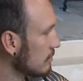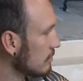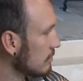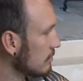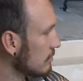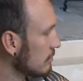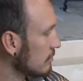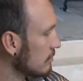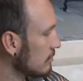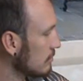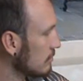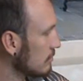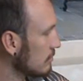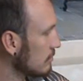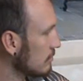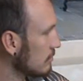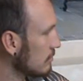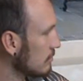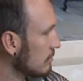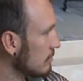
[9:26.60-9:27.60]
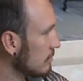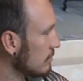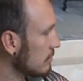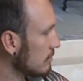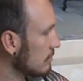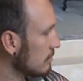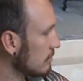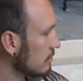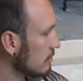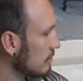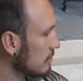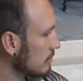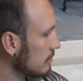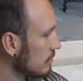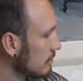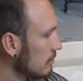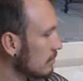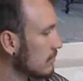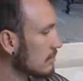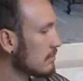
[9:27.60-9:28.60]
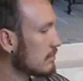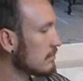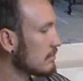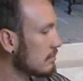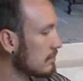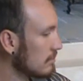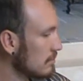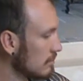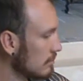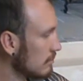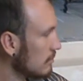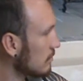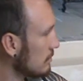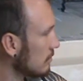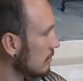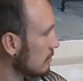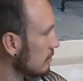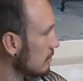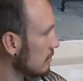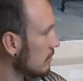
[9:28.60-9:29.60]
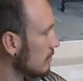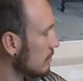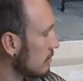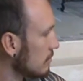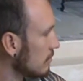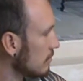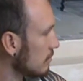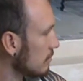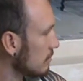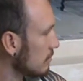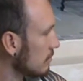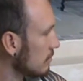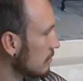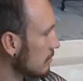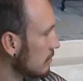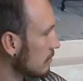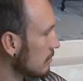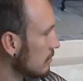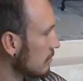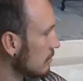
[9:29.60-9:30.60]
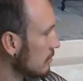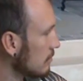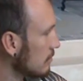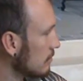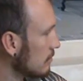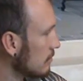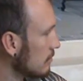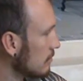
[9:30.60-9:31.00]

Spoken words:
(not speaking)